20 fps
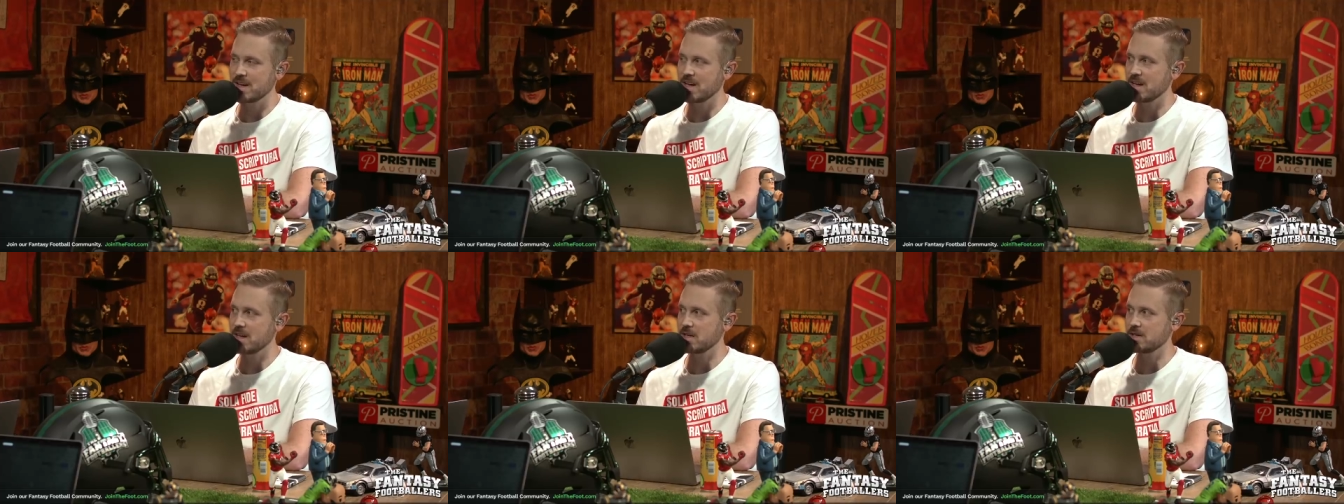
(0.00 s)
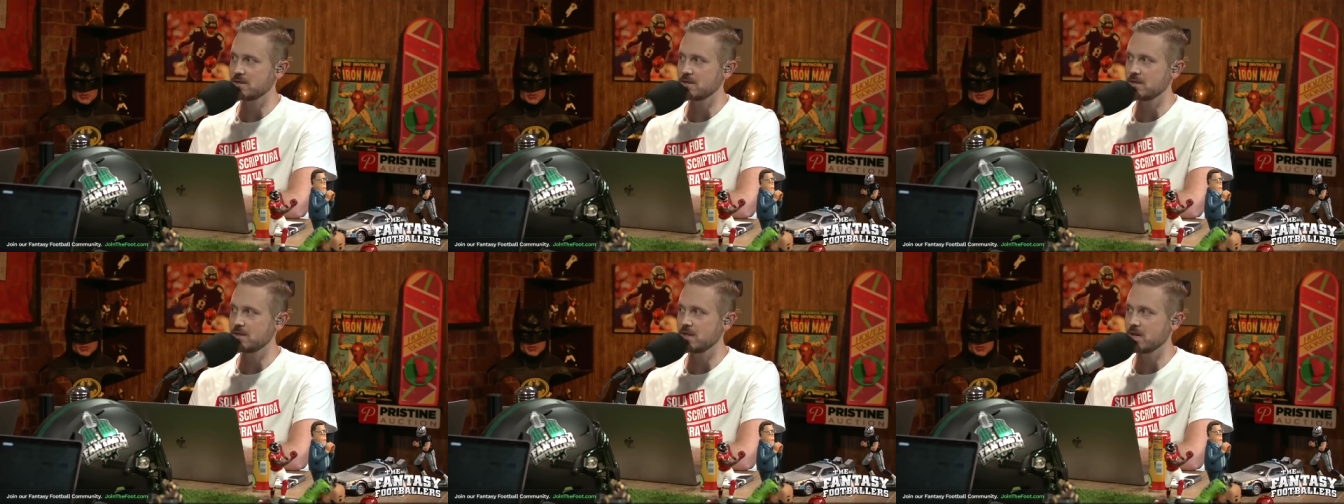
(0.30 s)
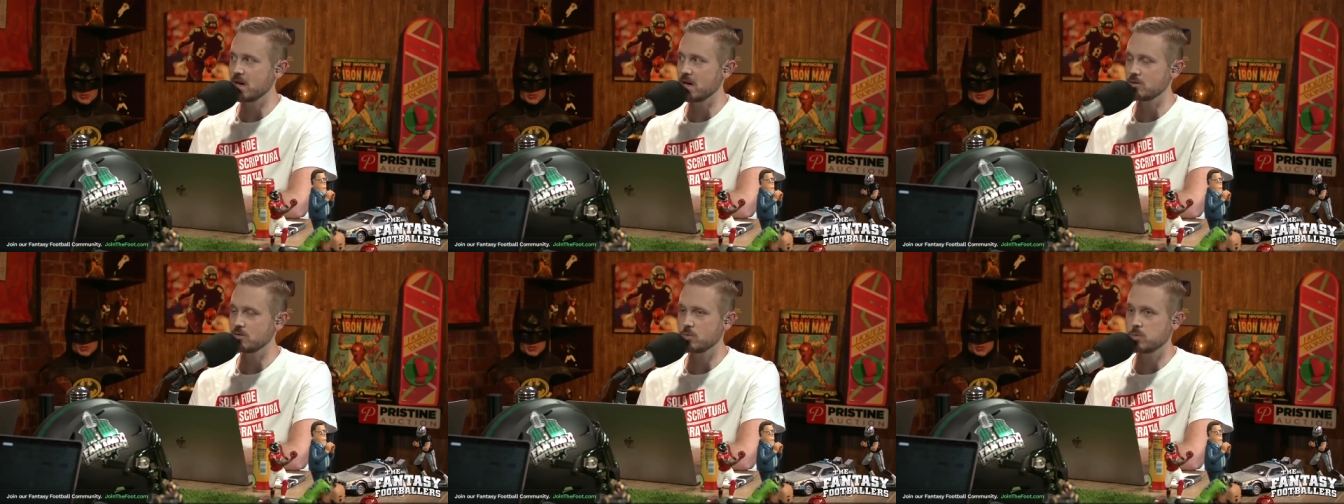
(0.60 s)
and
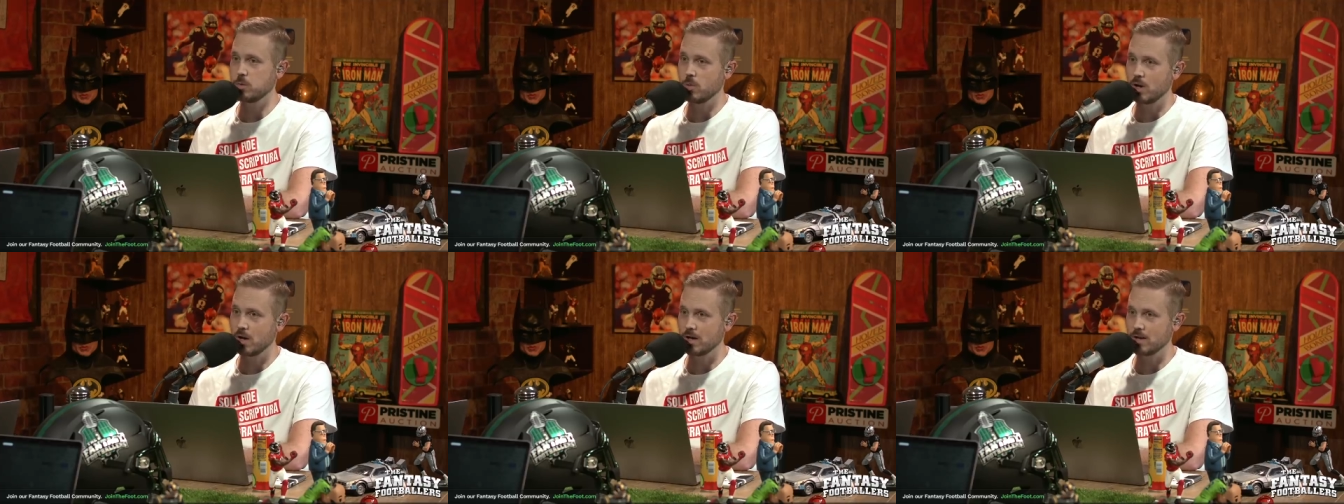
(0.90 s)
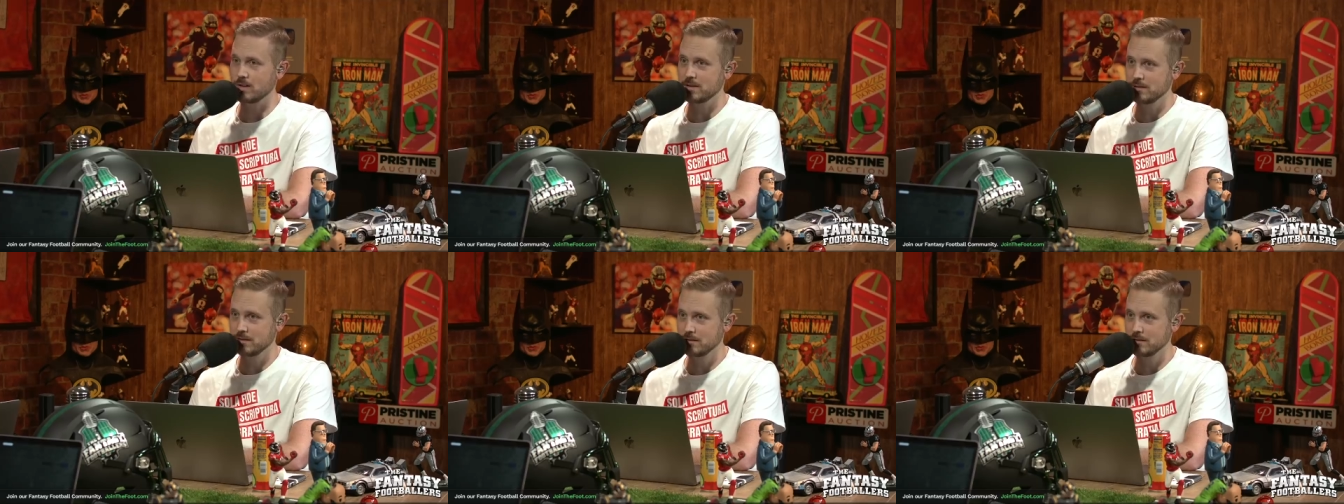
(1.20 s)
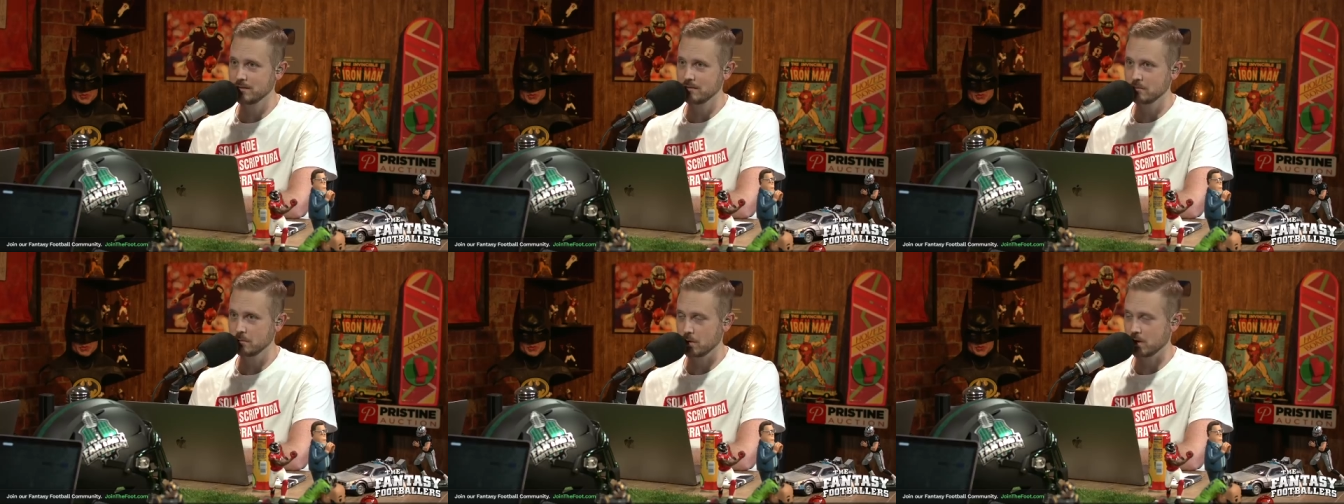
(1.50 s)
he has one
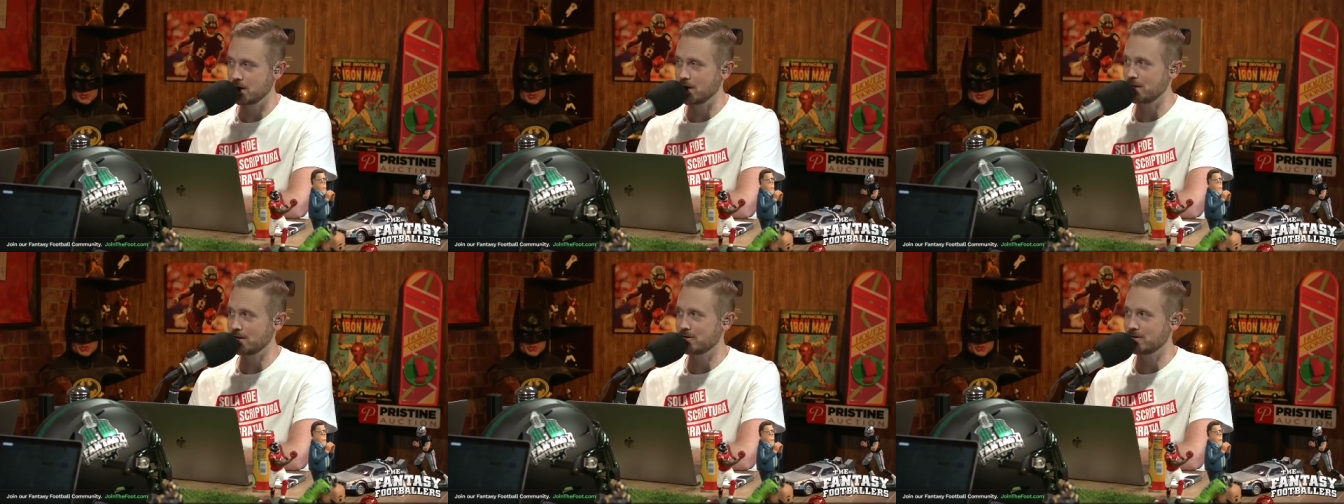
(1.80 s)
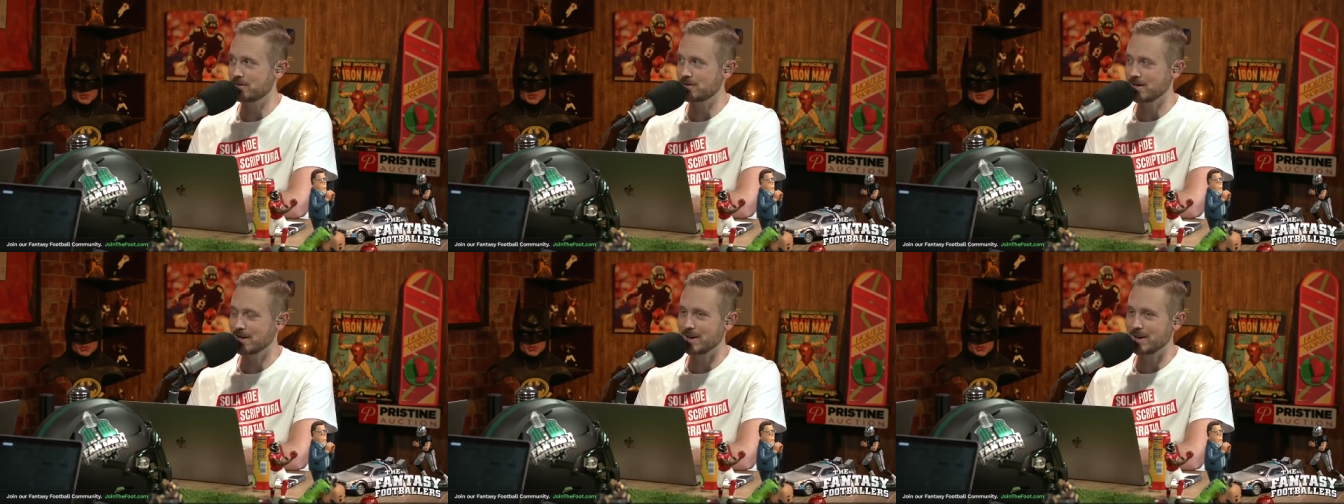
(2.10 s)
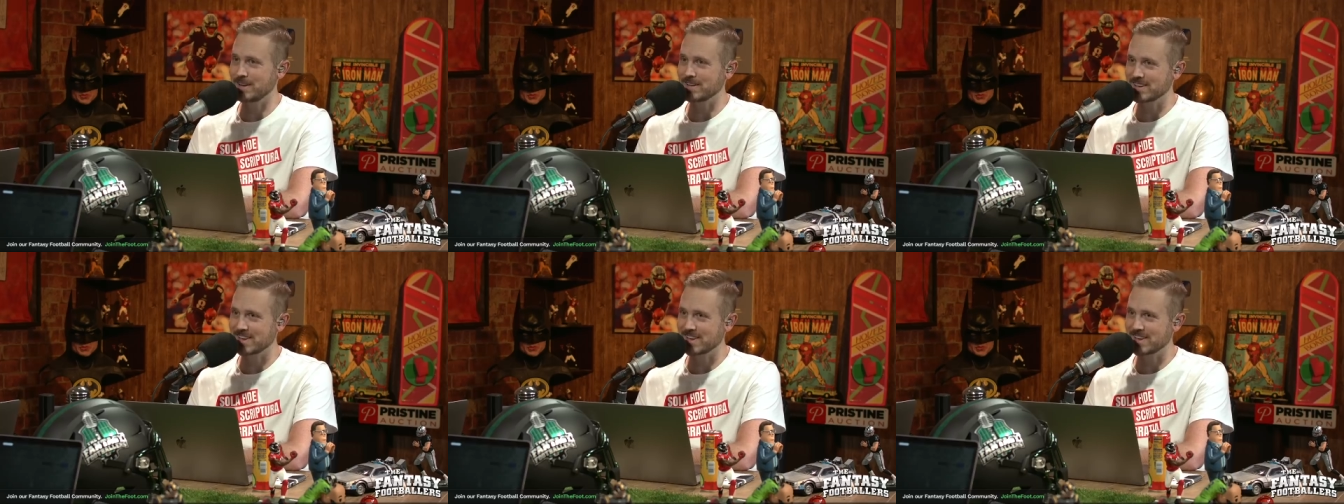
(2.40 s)
100 yard